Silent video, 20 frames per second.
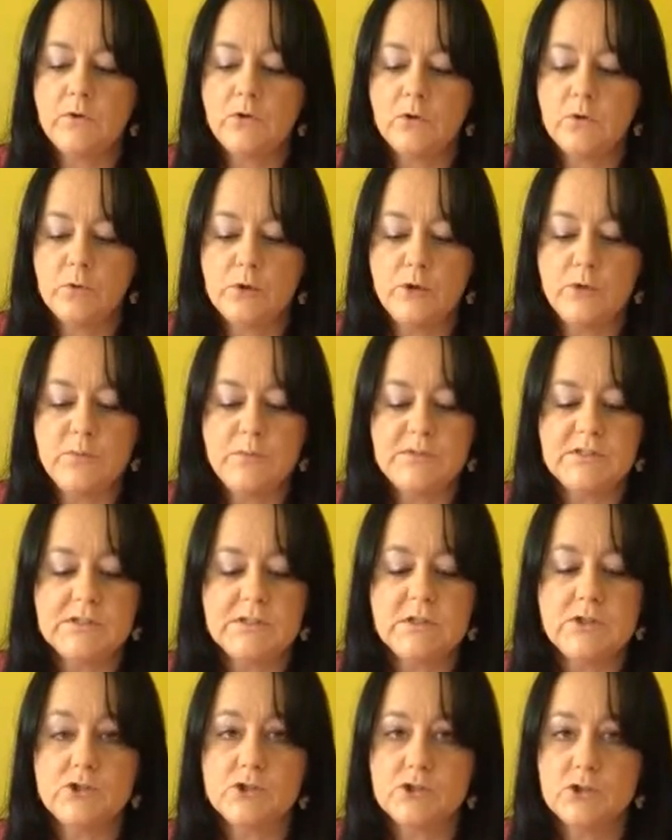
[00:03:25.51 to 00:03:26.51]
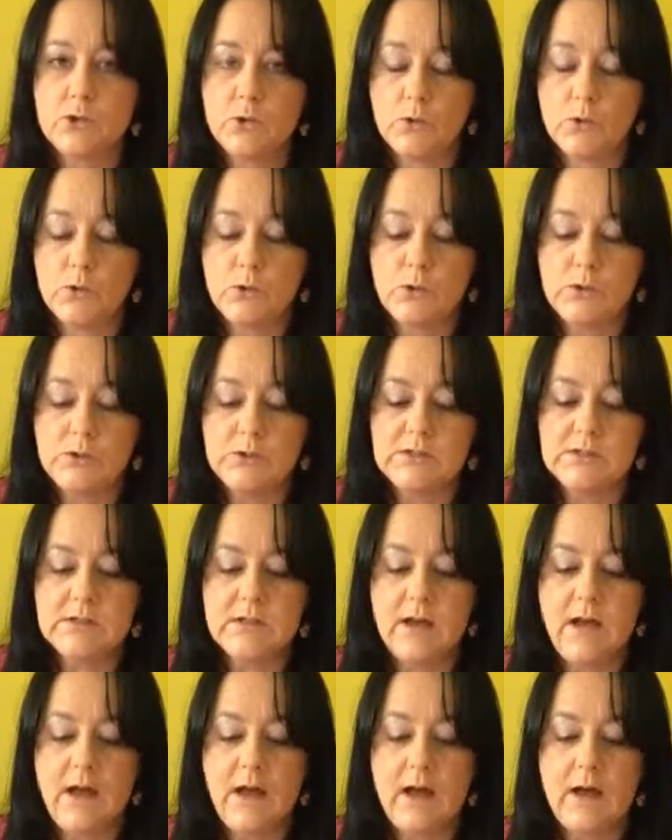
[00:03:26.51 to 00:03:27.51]
groups, schools,
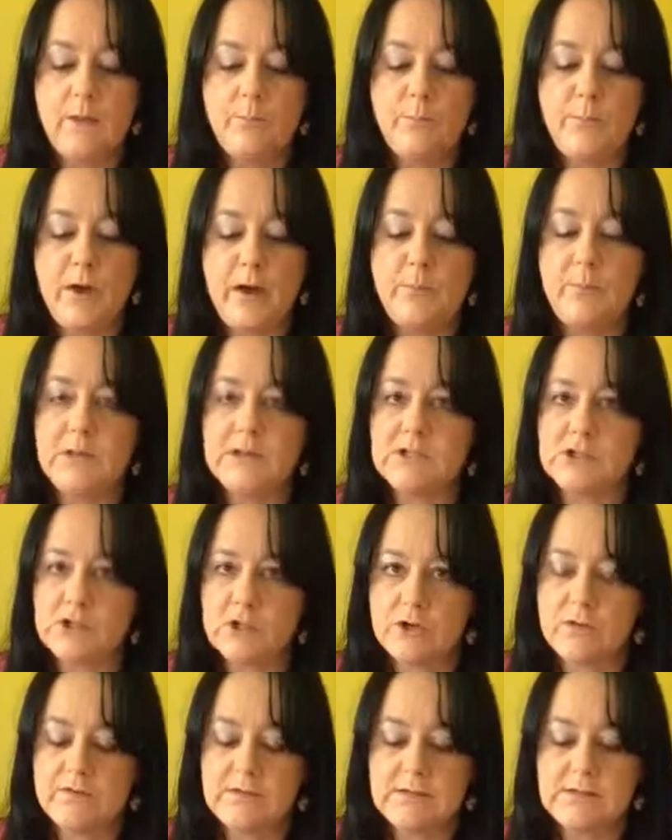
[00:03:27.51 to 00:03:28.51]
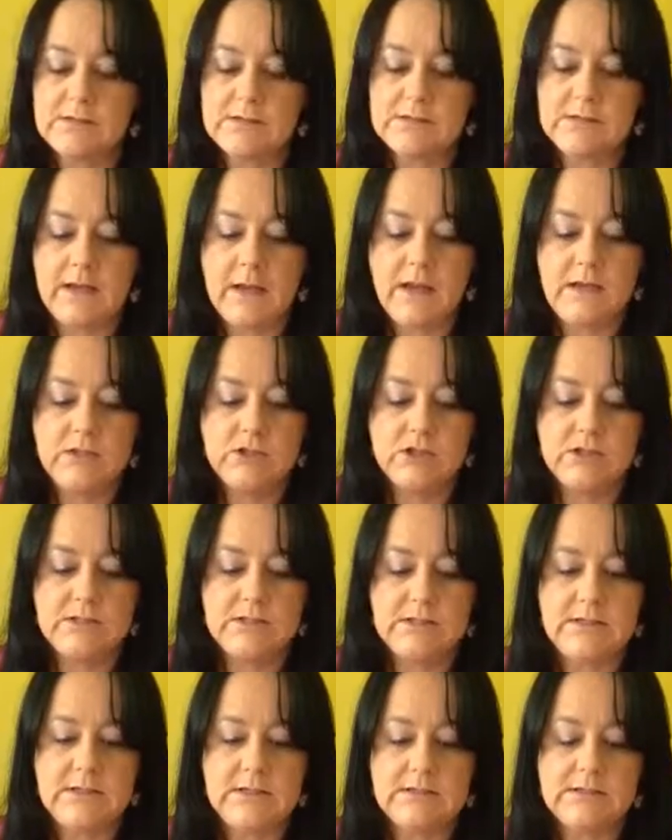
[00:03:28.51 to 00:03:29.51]
public service
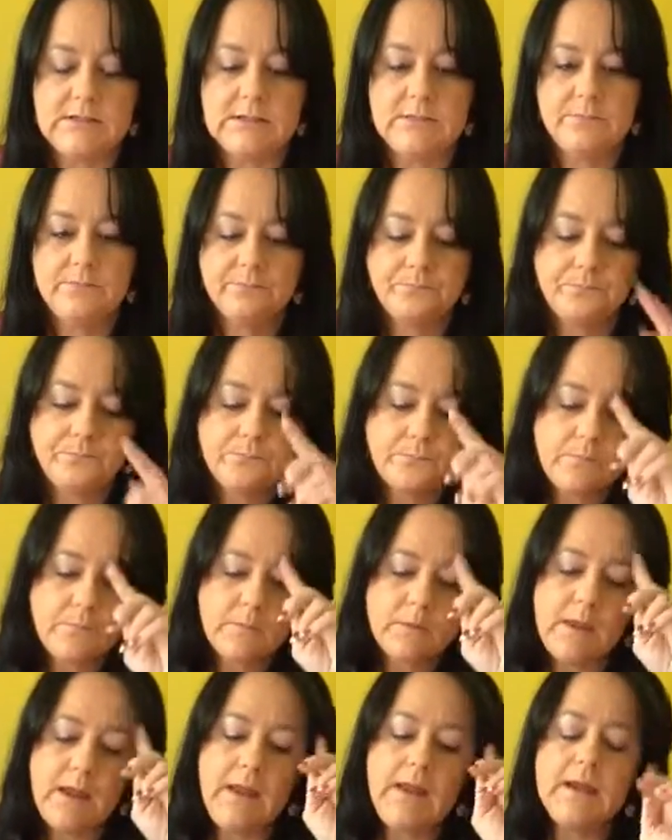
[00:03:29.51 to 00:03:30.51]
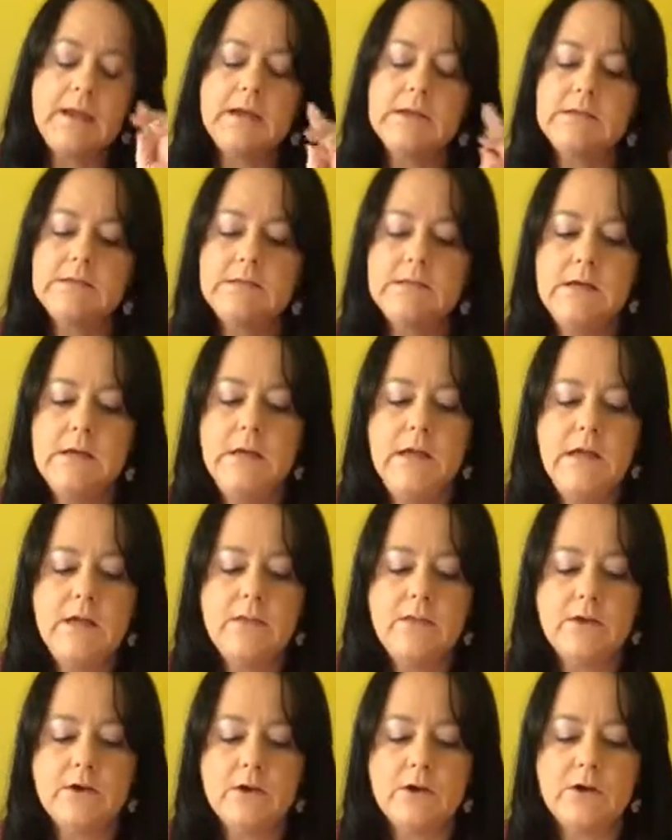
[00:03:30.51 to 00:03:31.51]
agencies. And
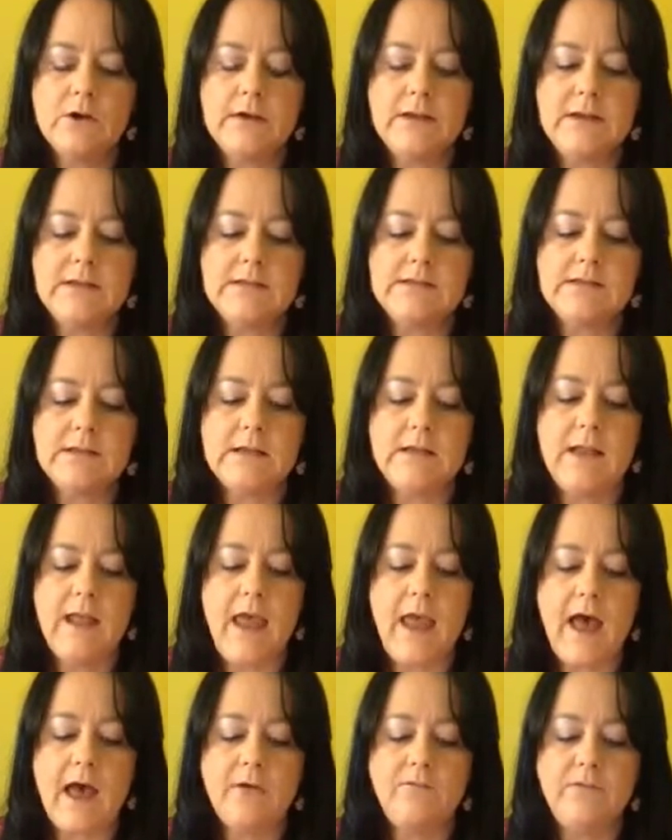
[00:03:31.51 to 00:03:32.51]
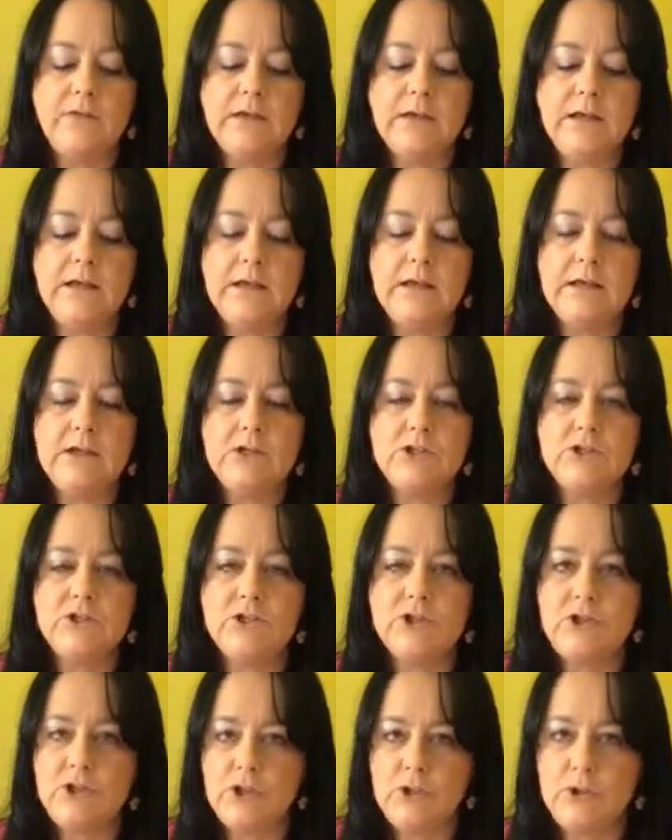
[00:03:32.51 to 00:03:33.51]
there is an advocate
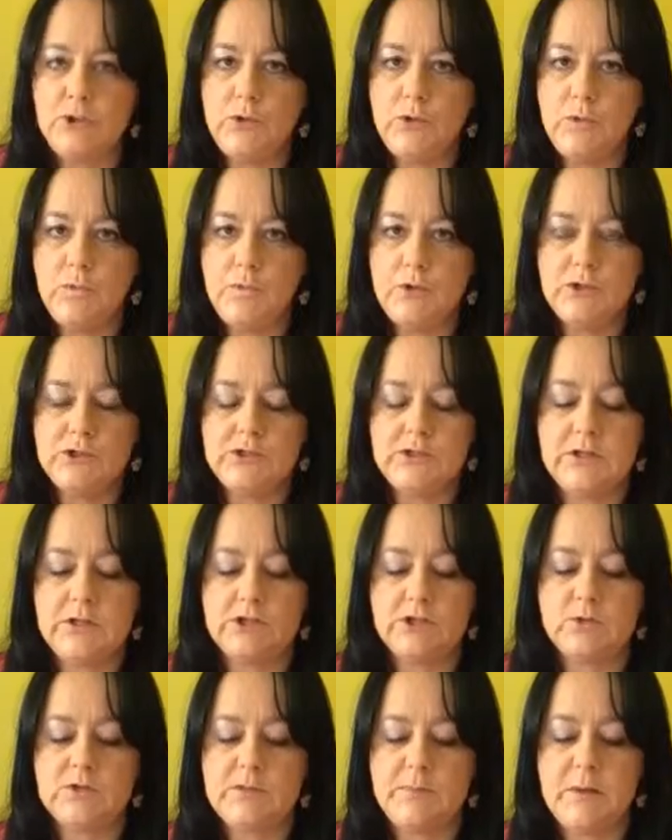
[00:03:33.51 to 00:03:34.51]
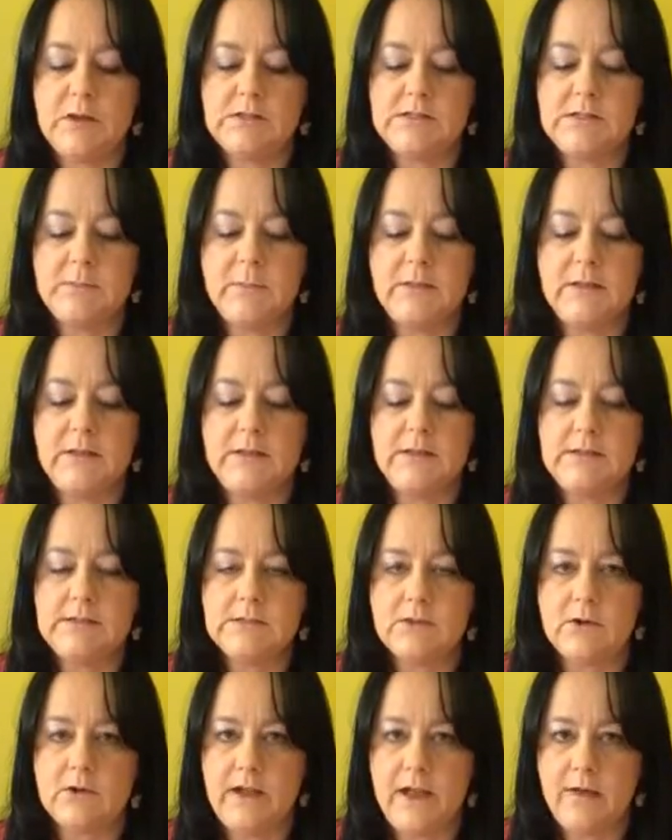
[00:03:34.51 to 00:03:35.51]
2. Most of those
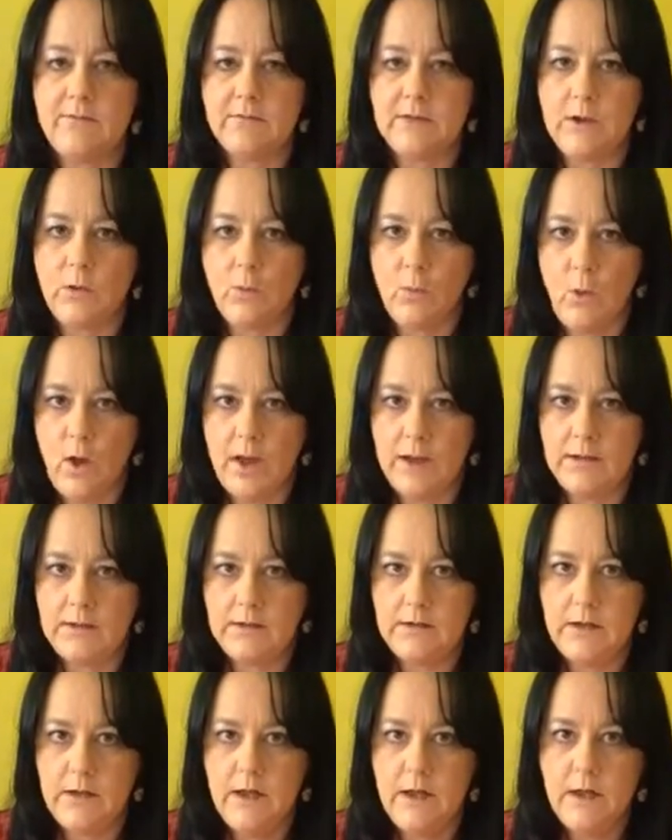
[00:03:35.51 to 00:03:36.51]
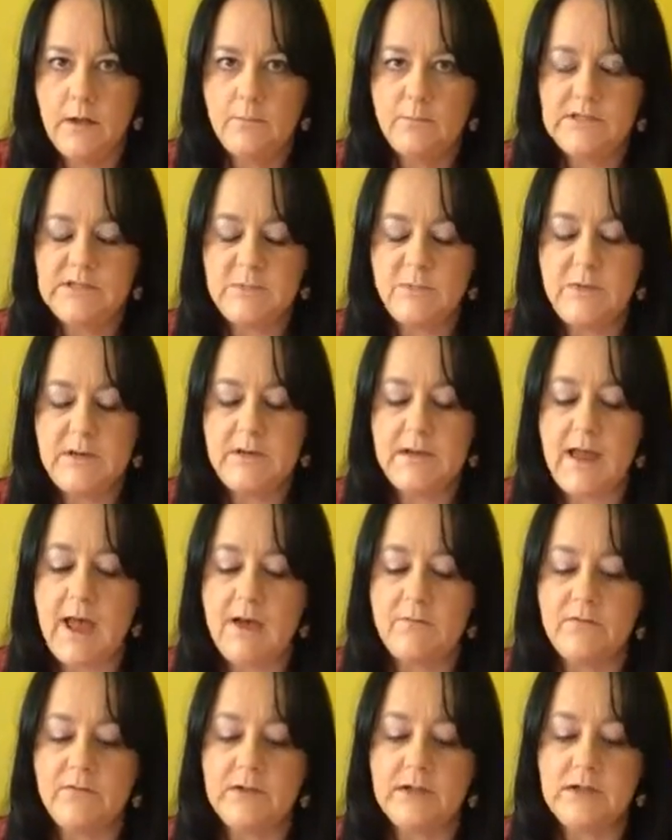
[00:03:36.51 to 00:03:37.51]
responsibilities are an advocate 1. But to be an
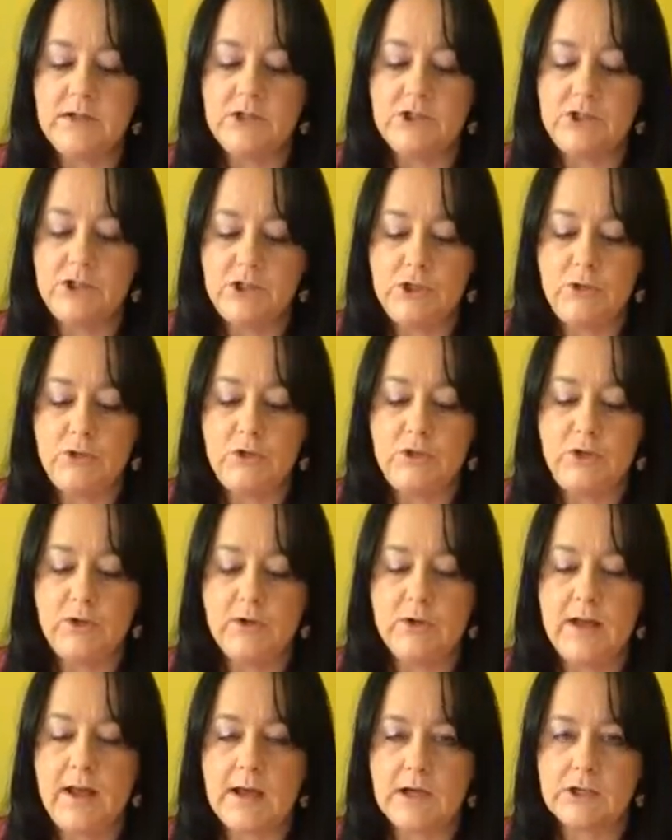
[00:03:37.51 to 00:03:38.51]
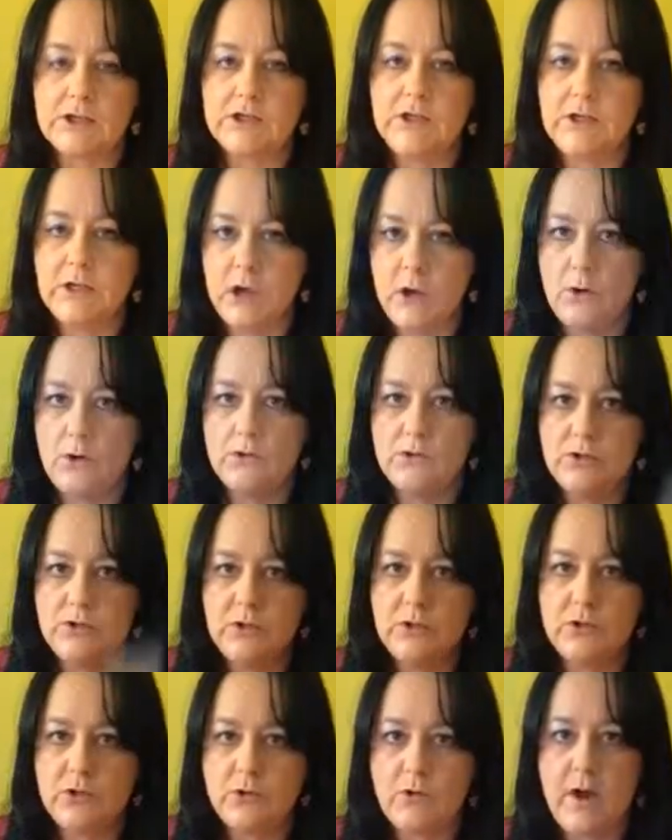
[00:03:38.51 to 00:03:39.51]
advocate 2, you could actually go
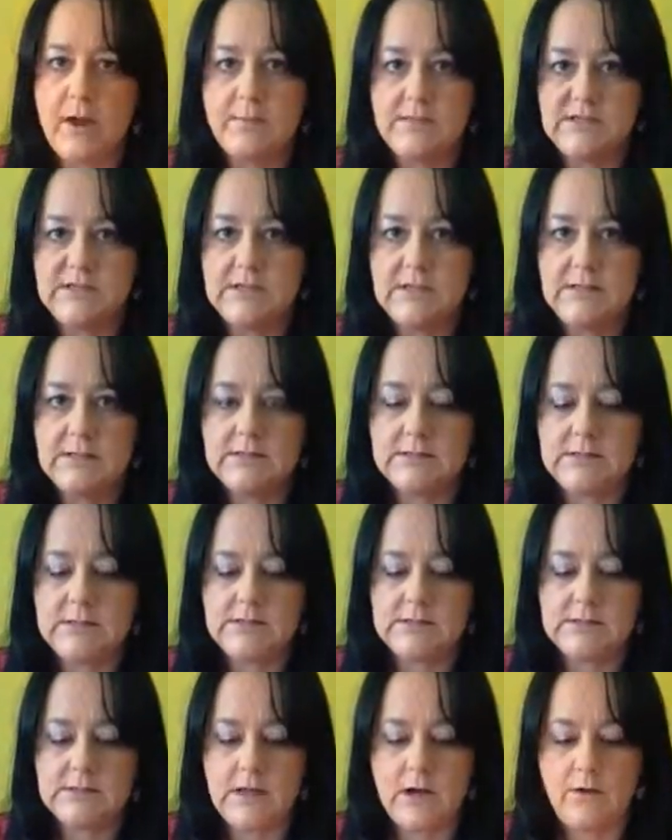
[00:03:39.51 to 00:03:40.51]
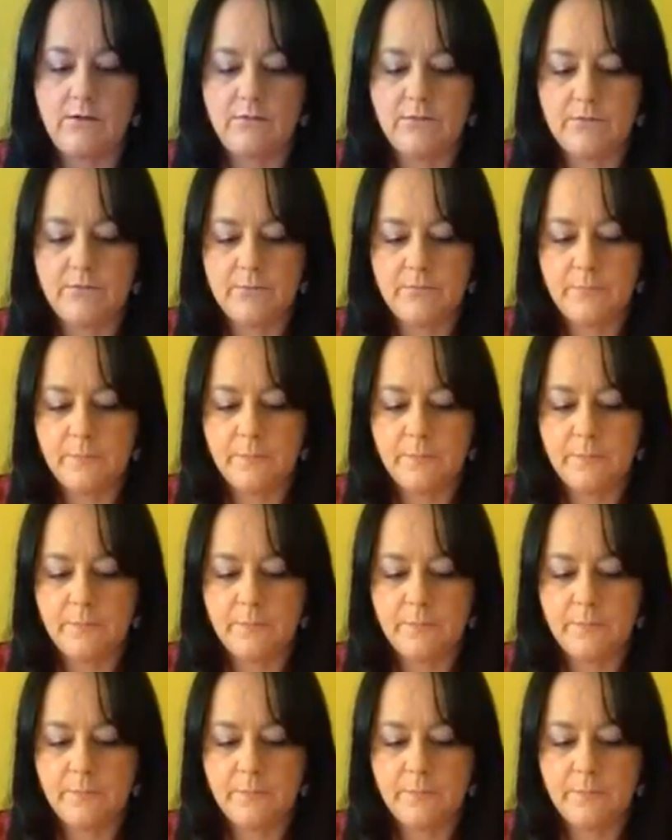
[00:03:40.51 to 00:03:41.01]
to the crime scenes itself.